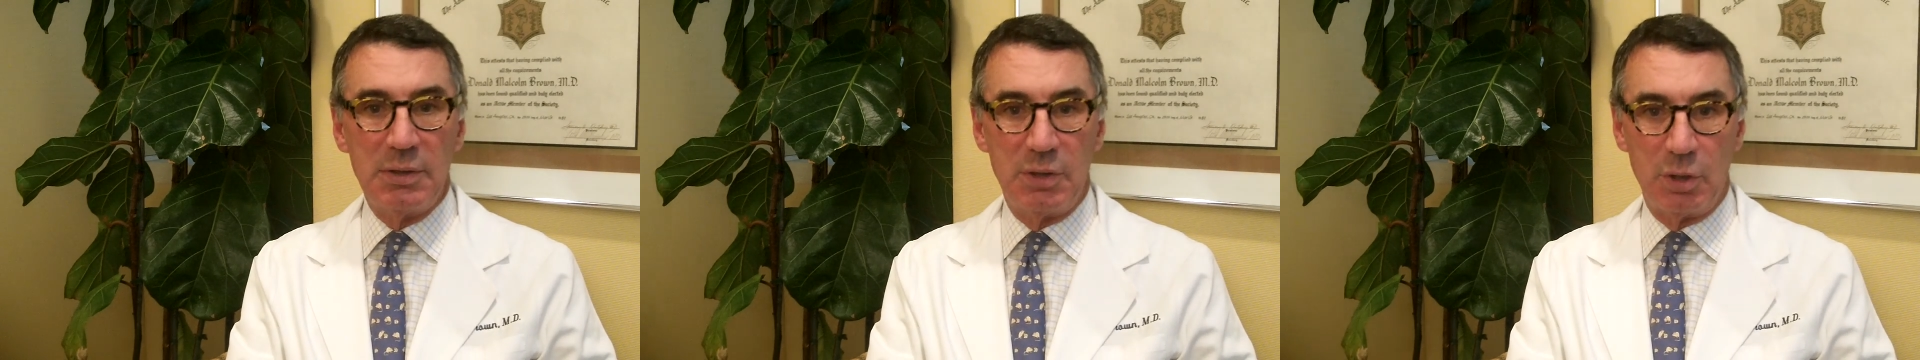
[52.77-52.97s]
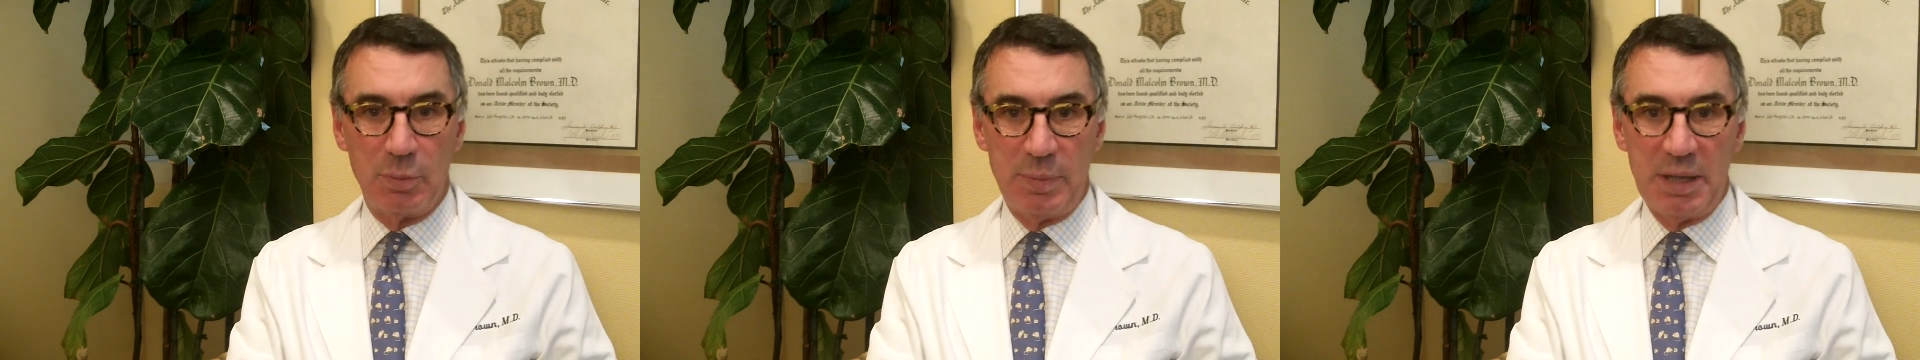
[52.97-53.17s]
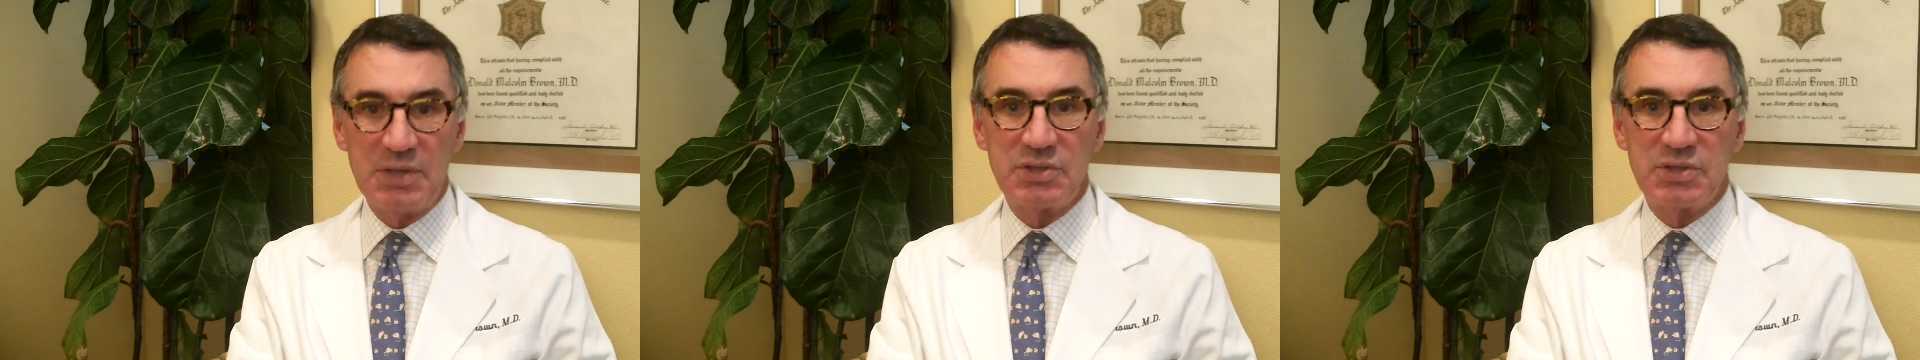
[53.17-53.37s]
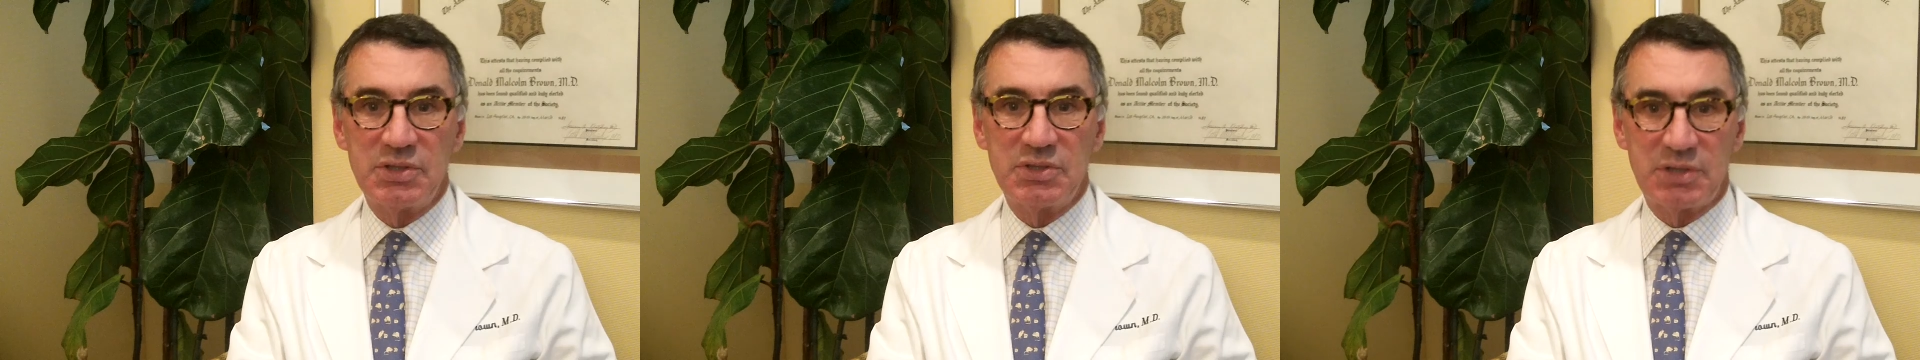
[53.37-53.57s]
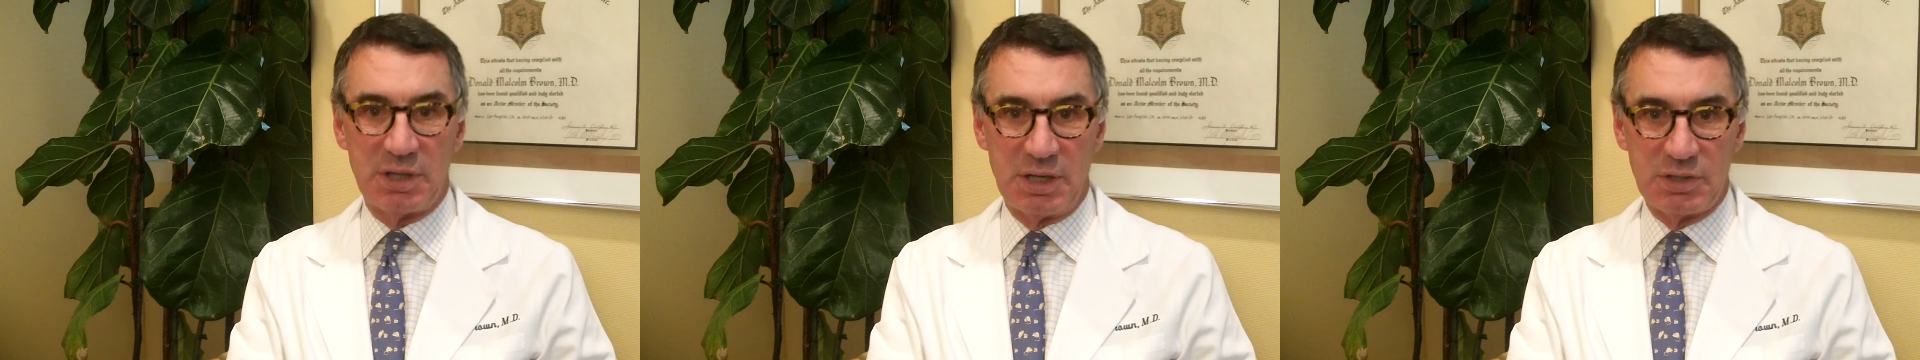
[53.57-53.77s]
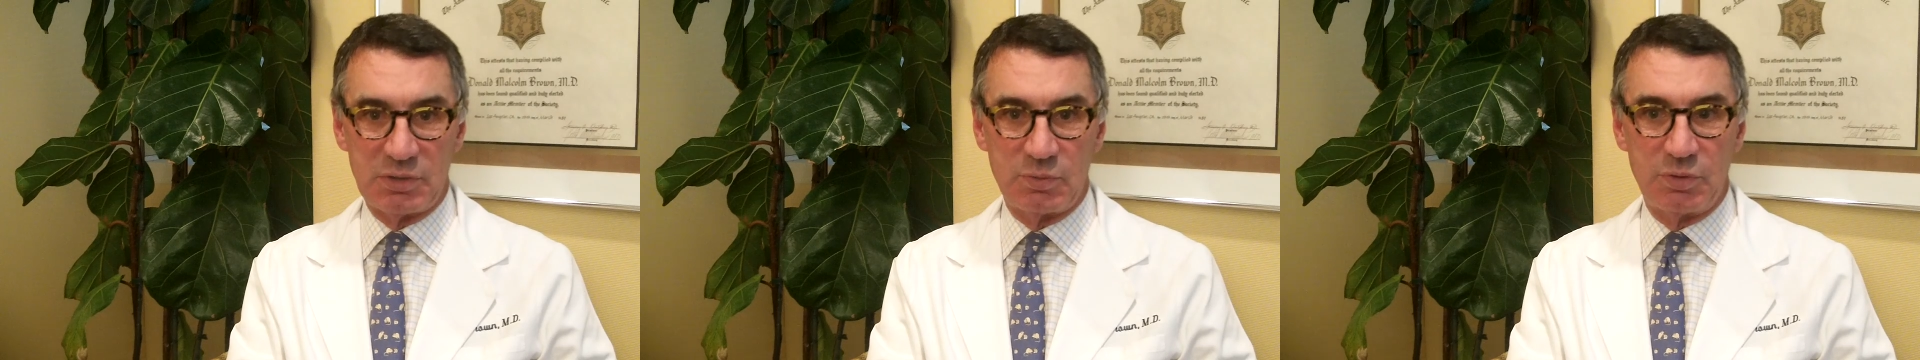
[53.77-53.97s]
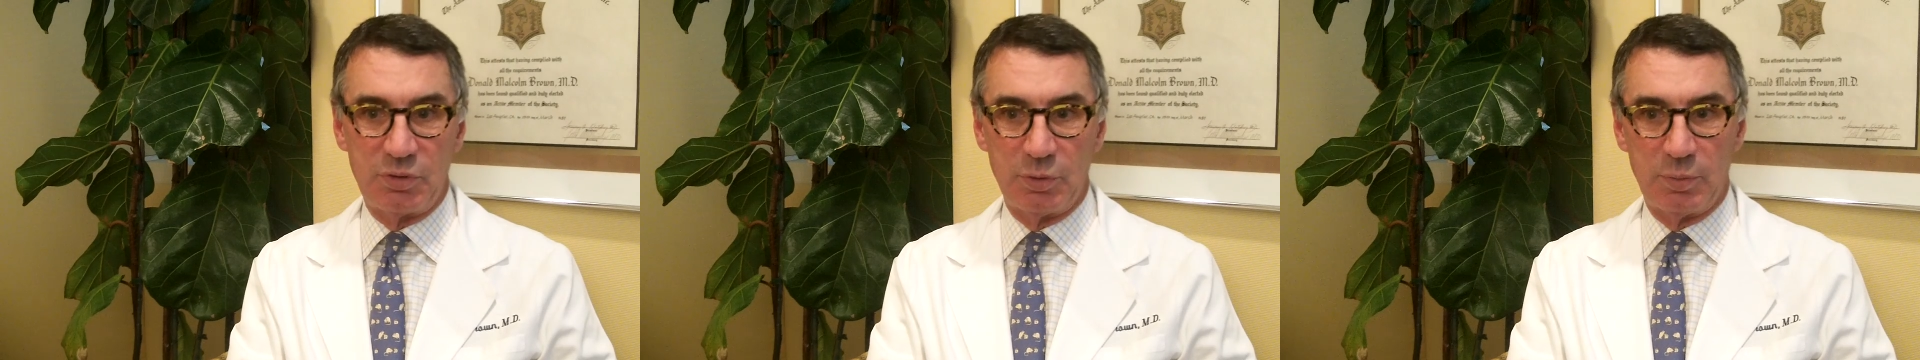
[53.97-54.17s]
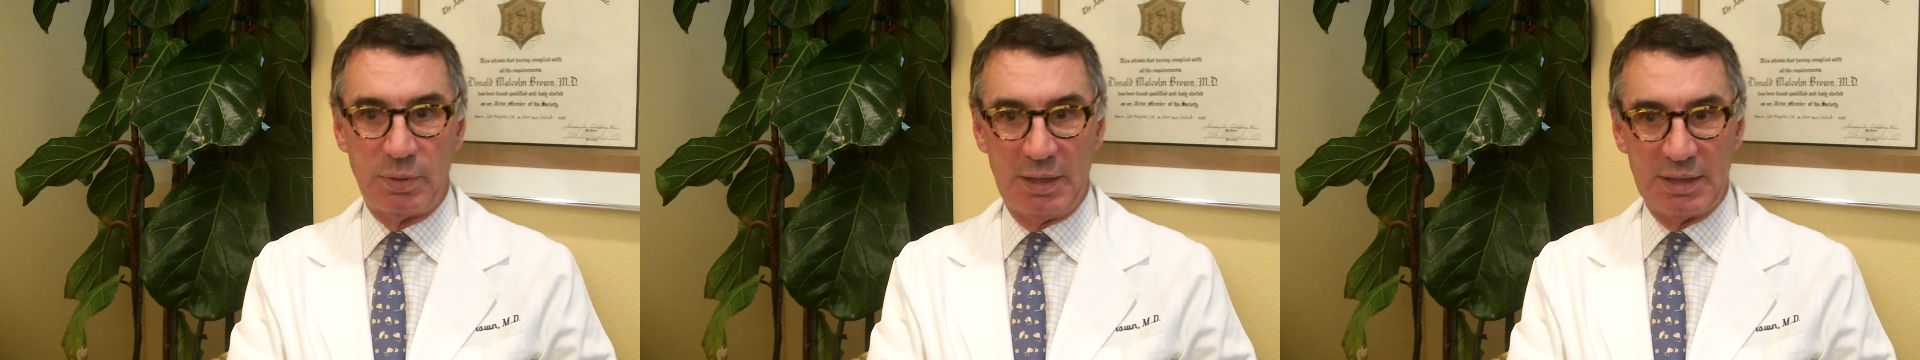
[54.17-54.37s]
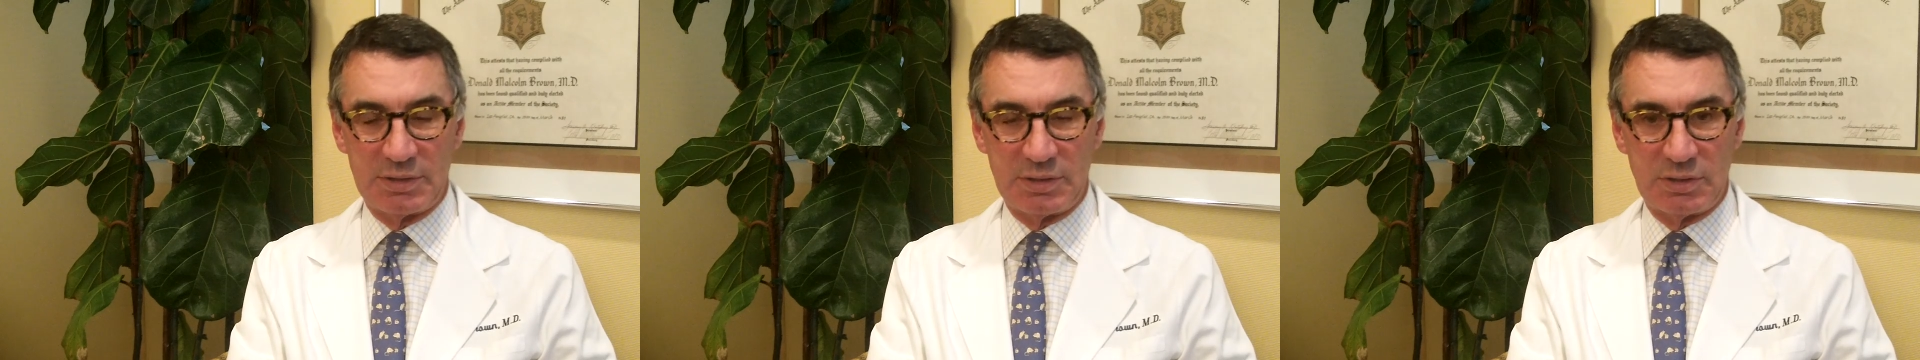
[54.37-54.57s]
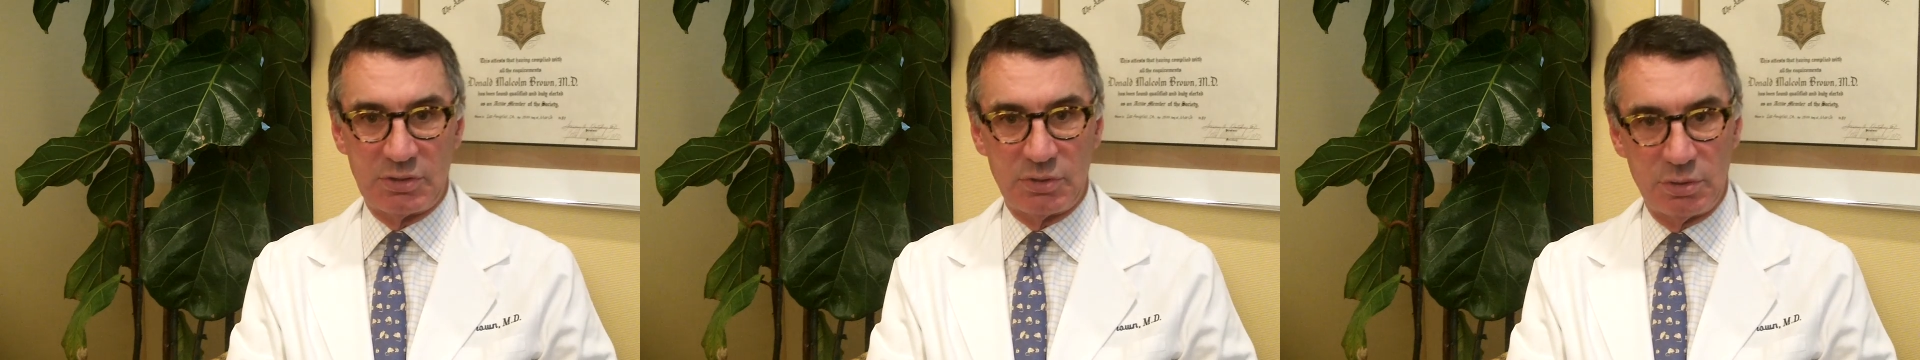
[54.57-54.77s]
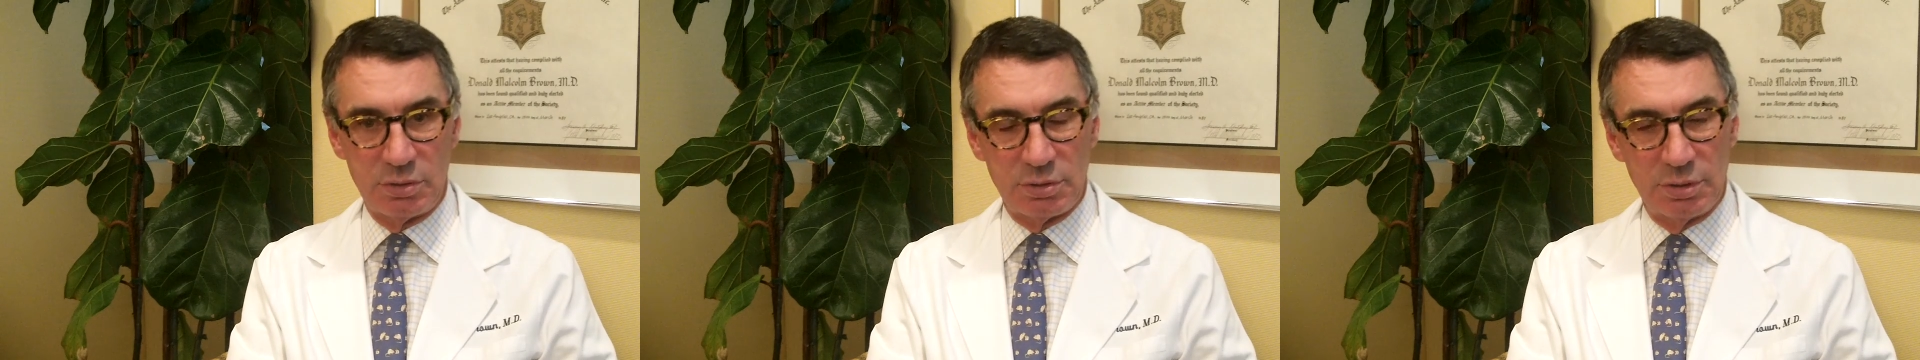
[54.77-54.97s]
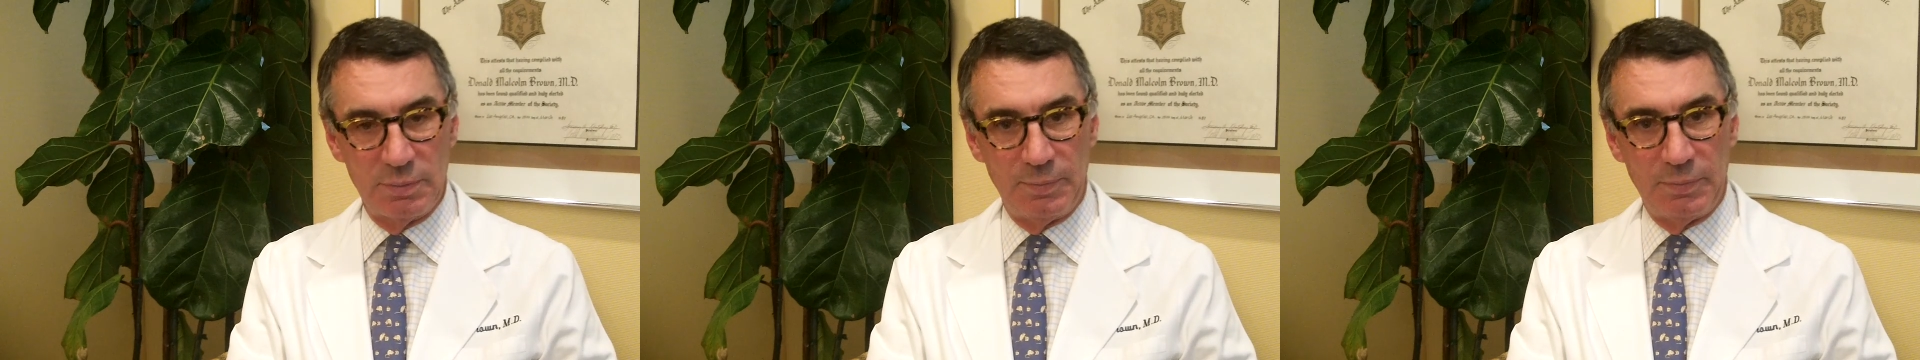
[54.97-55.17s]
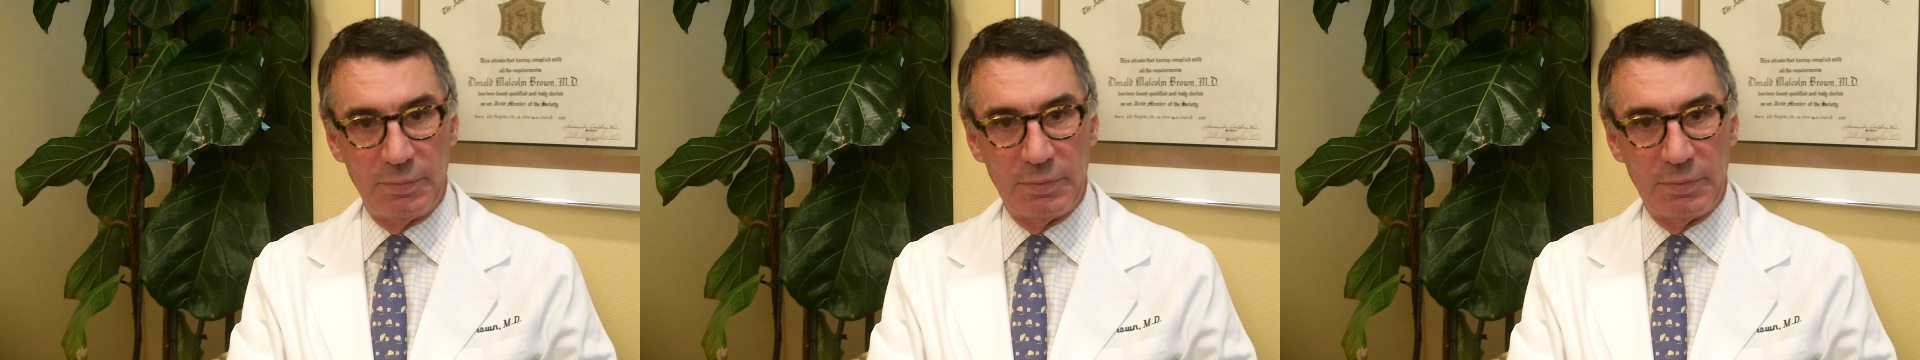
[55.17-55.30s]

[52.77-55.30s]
that are best discussed with your plastic surgeon.